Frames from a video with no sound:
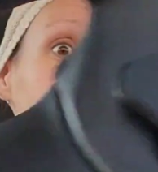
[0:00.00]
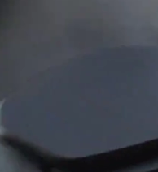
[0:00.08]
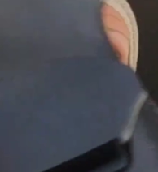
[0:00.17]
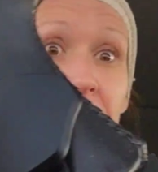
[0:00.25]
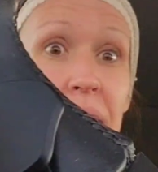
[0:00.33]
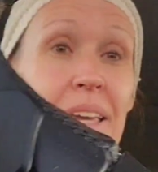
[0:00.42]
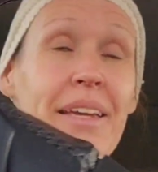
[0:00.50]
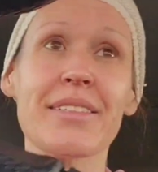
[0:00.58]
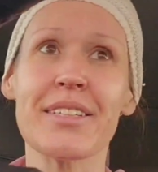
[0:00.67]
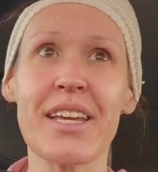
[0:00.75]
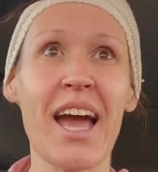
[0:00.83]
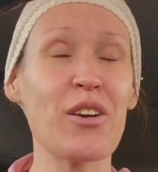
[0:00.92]
again
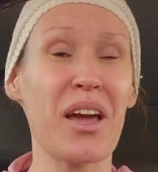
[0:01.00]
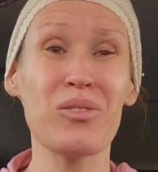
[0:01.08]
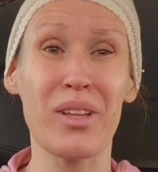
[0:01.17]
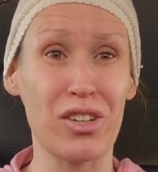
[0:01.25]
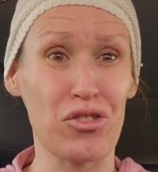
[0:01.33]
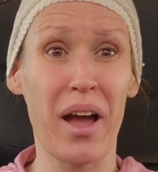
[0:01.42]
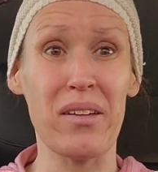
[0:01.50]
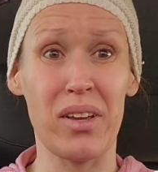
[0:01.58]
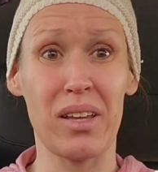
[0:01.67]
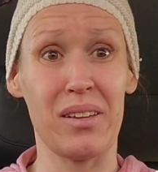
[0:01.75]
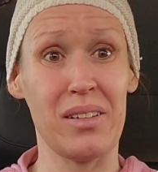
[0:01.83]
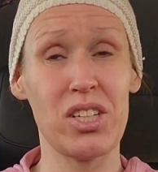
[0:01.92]
into town. I don't like
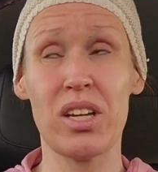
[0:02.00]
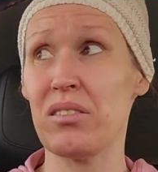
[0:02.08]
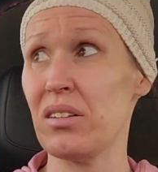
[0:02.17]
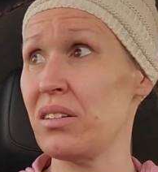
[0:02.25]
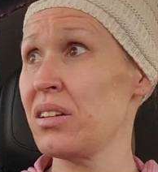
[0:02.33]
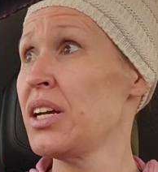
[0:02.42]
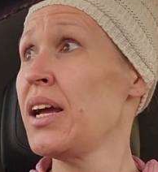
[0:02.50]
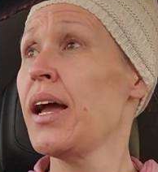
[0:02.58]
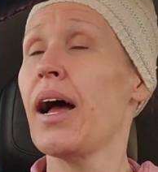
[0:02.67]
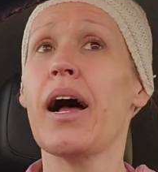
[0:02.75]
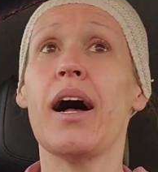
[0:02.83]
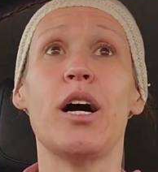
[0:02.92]
driving in general.
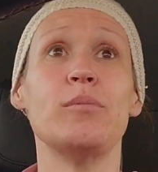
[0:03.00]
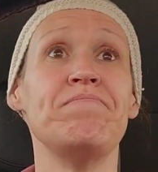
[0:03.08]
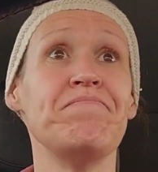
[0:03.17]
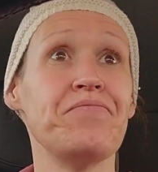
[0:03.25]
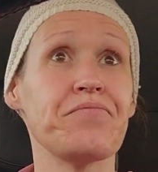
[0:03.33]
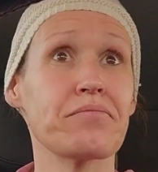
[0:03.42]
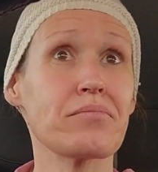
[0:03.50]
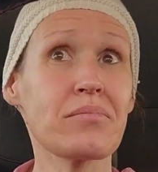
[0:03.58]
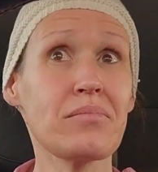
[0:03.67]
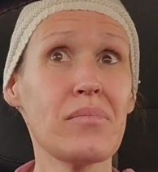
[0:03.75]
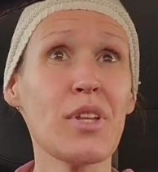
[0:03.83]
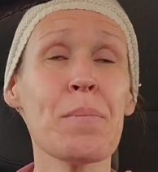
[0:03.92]
Um,
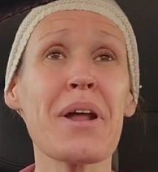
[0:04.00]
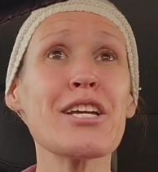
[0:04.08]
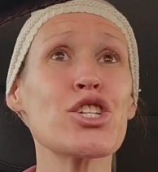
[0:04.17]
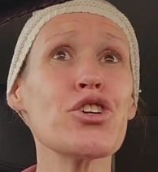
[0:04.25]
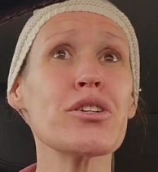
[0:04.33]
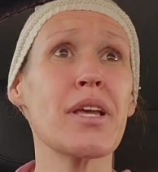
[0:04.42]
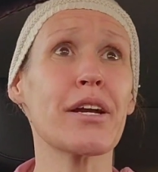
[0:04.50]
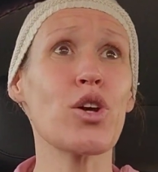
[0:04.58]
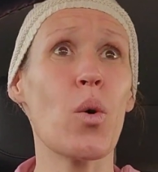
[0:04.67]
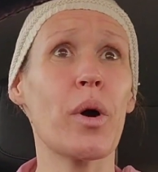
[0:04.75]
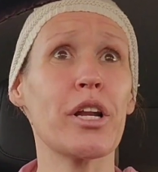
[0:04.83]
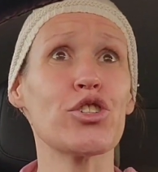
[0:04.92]
but I sure as heck
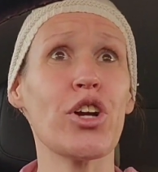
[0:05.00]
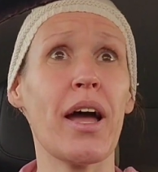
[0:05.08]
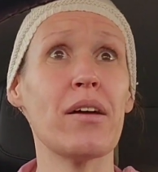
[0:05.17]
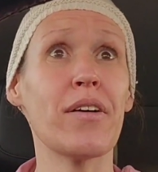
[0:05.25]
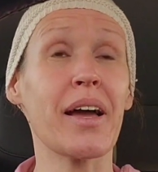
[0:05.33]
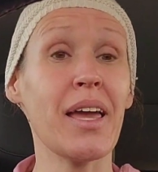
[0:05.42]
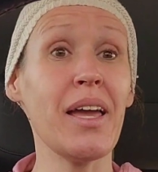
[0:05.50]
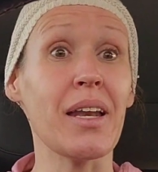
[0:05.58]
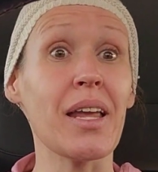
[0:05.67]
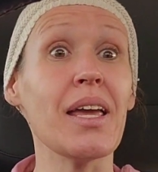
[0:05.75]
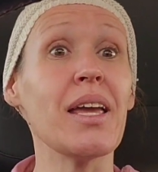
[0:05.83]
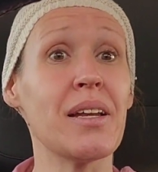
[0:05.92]
don't want to drive.
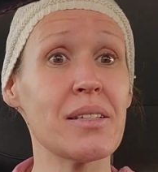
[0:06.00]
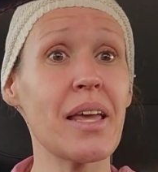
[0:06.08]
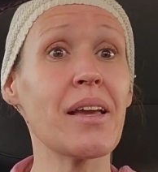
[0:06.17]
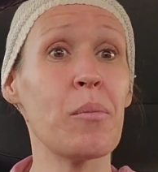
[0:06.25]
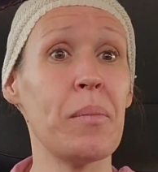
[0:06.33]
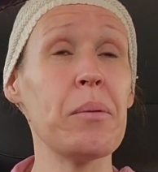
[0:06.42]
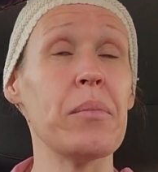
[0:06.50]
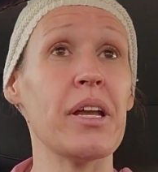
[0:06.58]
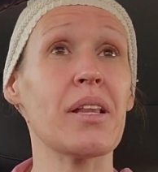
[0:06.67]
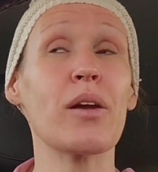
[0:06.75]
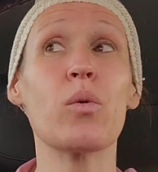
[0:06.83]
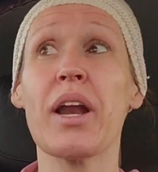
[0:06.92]
Again, it is a
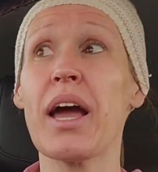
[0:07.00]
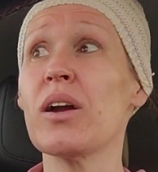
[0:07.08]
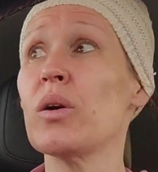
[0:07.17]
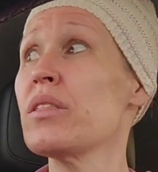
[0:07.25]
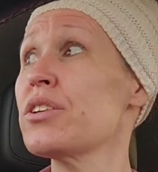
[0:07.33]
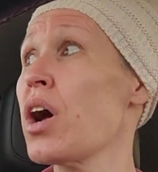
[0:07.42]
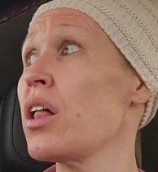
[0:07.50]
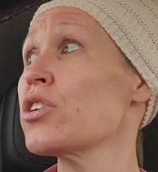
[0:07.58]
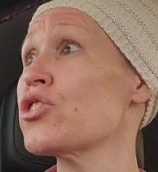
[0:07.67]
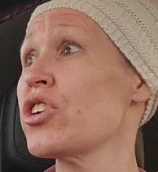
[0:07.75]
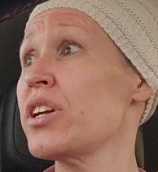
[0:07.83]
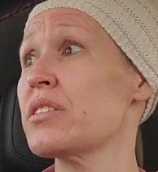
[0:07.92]
commitment. Like when I go to the
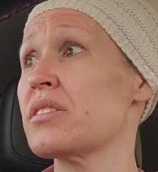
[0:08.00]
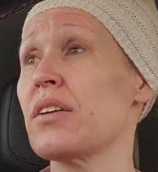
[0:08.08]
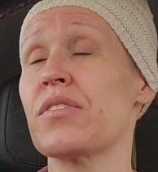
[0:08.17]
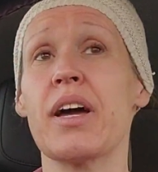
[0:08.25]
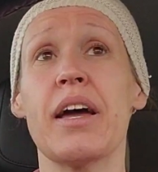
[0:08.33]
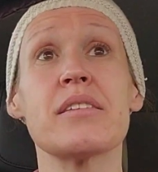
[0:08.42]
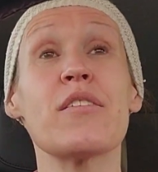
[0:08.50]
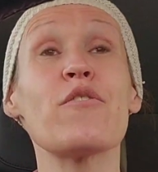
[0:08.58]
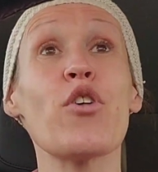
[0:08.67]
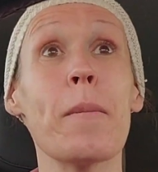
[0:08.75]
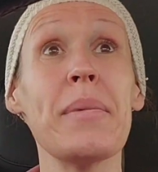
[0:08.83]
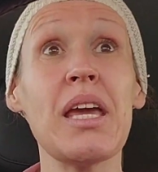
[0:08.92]
Dollar Tree and stuff, guys,
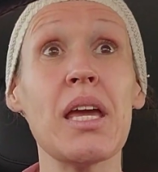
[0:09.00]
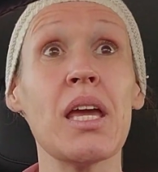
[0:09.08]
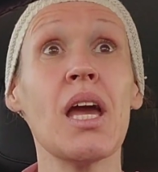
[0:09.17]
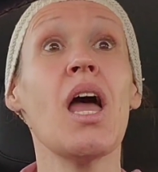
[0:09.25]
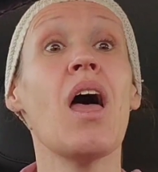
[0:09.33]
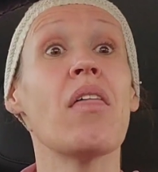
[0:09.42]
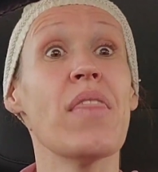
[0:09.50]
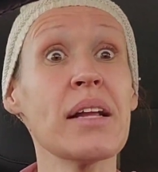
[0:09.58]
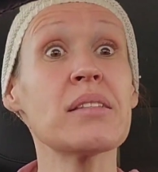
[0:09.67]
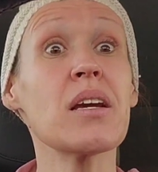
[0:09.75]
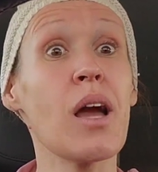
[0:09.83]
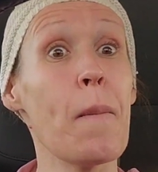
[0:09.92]
for me,
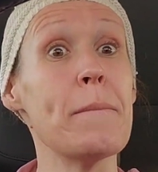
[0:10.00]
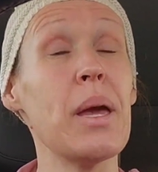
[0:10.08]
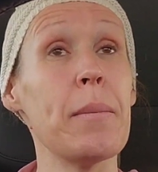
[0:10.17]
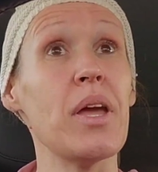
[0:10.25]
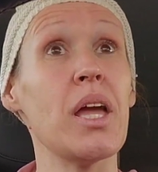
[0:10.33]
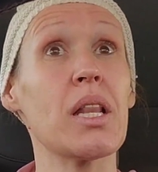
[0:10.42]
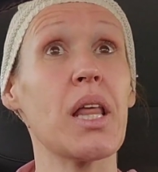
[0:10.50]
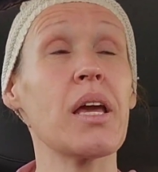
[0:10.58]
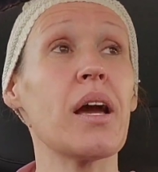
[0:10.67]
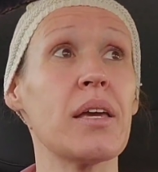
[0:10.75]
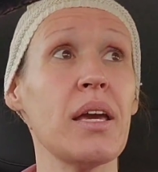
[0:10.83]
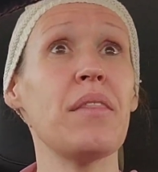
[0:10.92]
that's a commitment.
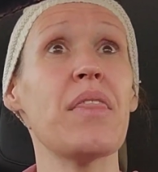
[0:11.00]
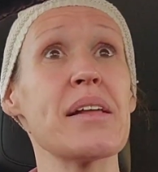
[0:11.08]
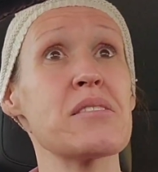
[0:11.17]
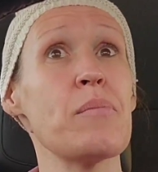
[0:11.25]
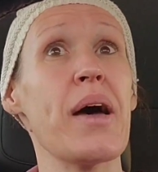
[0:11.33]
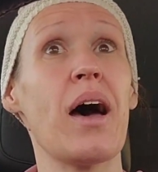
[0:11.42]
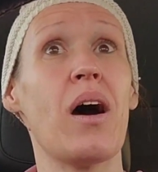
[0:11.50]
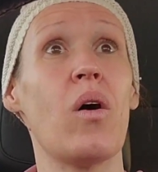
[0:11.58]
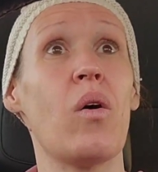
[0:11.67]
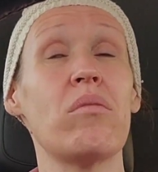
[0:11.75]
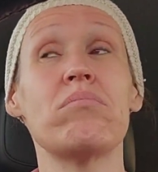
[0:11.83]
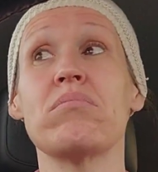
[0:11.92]
Like again, that's
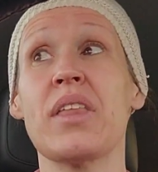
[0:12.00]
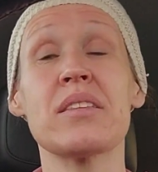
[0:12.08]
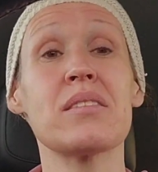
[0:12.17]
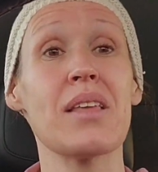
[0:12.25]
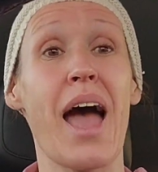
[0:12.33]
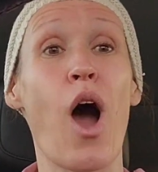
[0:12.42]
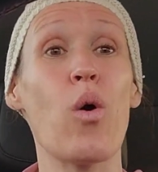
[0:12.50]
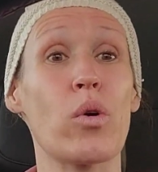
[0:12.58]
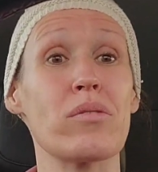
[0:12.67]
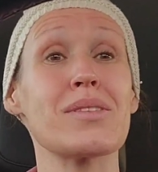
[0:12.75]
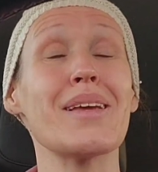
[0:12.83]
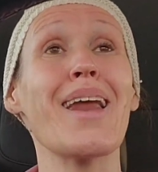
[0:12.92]
about that's
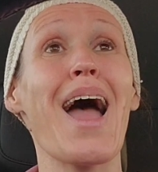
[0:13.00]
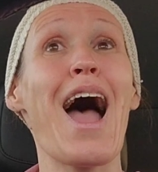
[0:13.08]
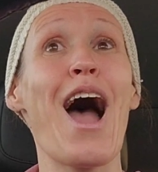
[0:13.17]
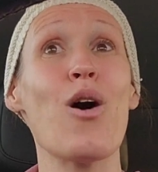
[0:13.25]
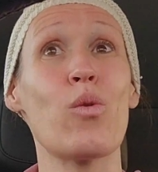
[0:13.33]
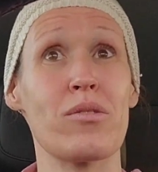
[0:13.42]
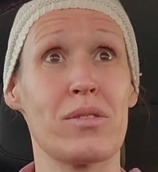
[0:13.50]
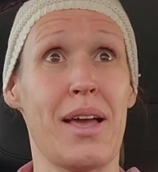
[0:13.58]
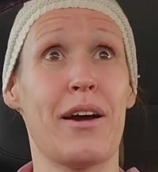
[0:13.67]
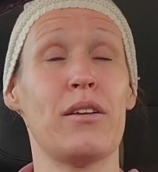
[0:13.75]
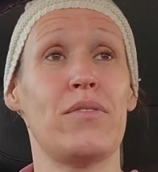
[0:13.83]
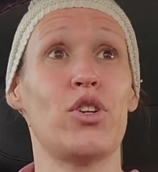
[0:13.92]
hours and hours
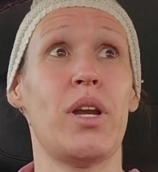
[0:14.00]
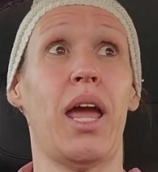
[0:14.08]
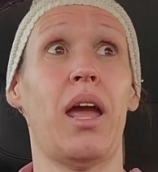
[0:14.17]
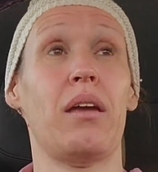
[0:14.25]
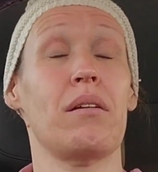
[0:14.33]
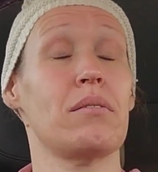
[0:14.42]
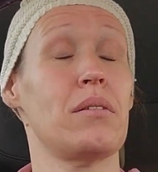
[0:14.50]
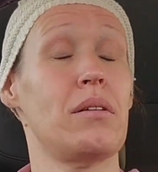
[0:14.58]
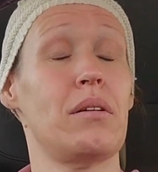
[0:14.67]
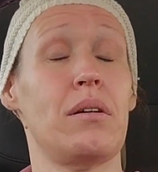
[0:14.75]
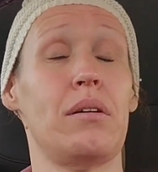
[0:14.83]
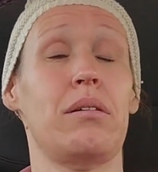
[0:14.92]
out of your day.
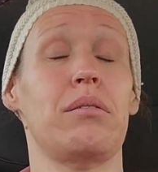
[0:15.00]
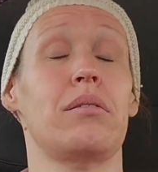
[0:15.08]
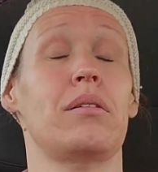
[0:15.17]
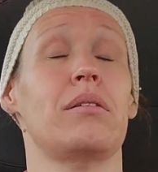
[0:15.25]
Ugh,